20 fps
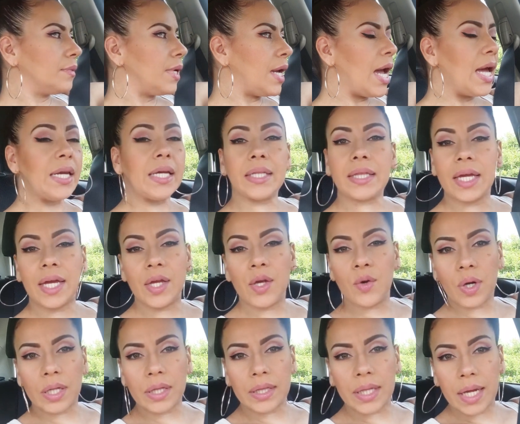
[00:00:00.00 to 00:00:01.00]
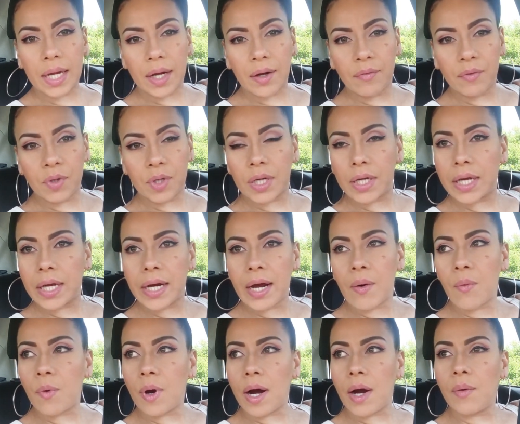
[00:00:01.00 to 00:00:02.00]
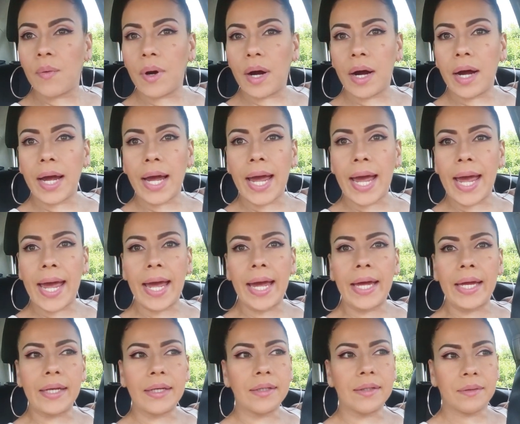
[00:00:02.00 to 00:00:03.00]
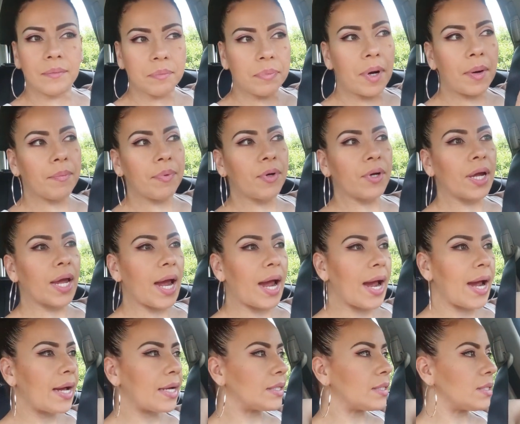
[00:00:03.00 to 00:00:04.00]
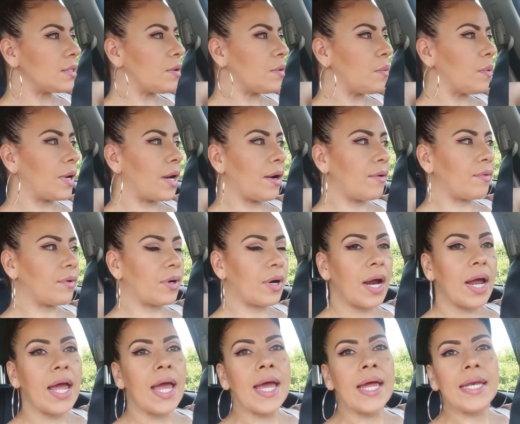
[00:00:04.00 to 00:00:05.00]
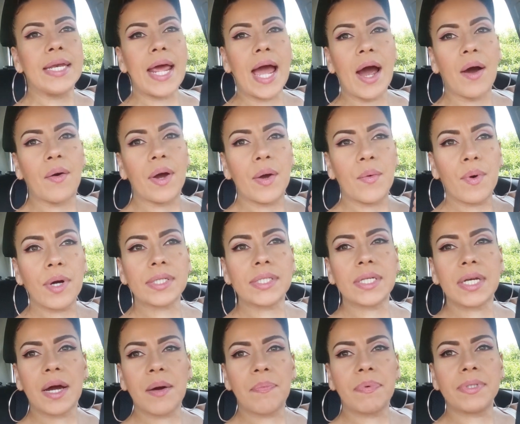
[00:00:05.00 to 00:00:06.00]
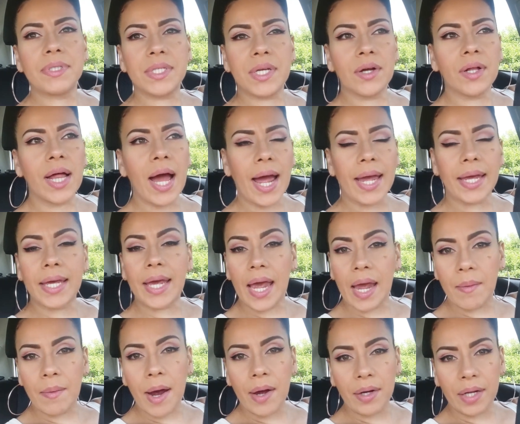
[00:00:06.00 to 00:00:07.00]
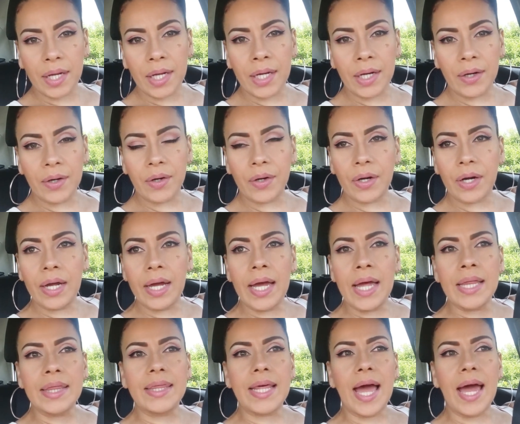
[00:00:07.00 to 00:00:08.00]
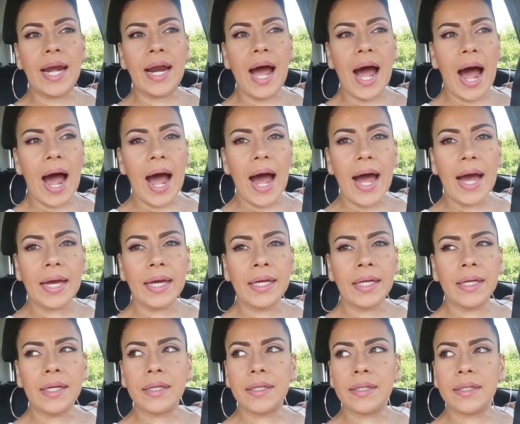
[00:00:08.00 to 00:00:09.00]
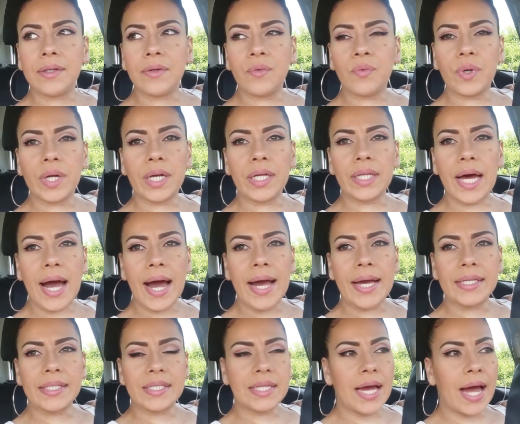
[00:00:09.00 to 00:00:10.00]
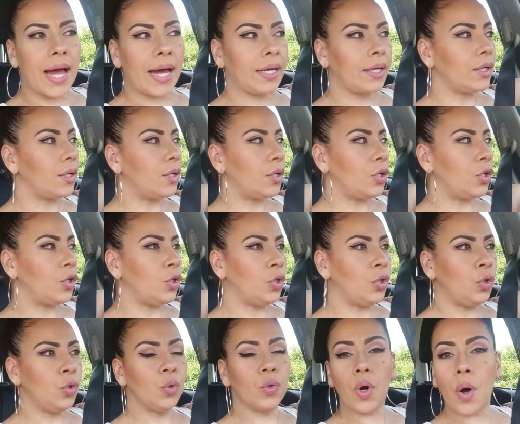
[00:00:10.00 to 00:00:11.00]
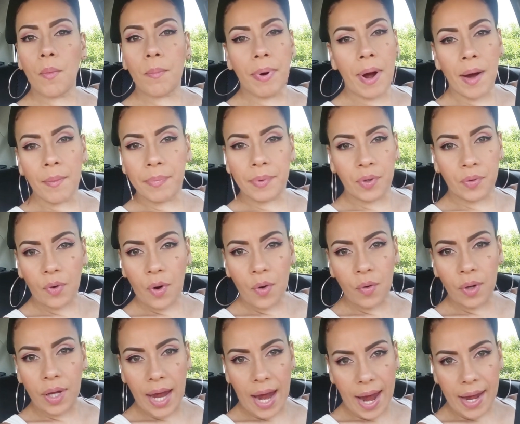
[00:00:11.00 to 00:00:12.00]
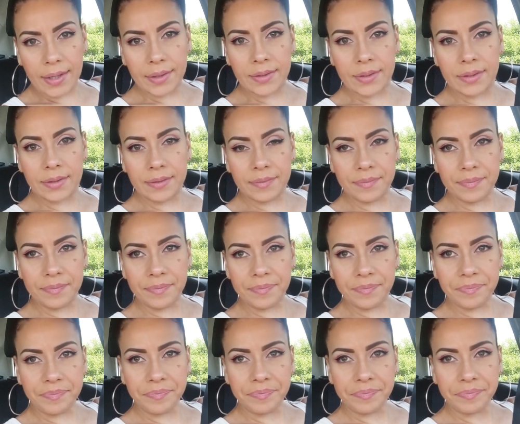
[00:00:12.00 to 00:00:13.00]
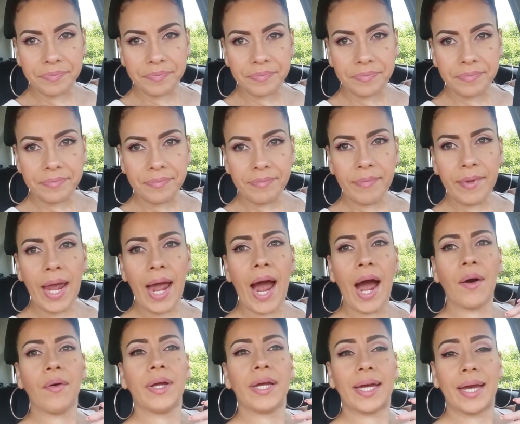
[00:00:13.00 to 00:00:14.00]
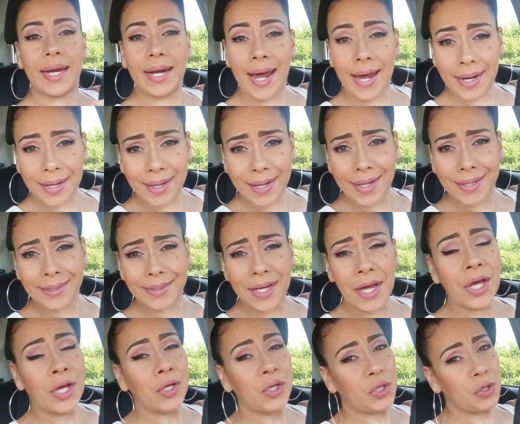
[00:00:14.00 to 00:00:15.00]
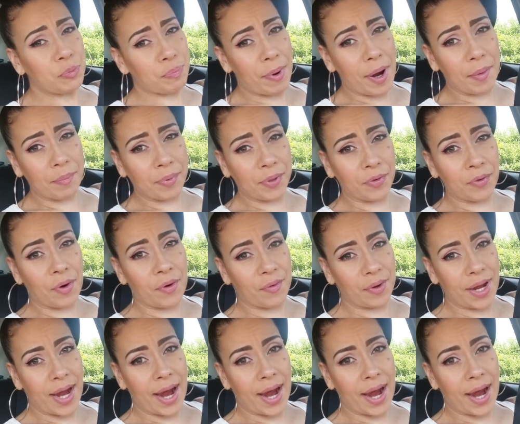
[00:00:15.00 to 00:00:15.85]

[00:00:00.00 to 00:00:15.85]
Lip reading: anything you can think of, you could get at Wawa and pump your gas or whatever. Now, it wasn't up until I came out here that I realized that you don't pump your own gas. Out in Connecticut, you pump your own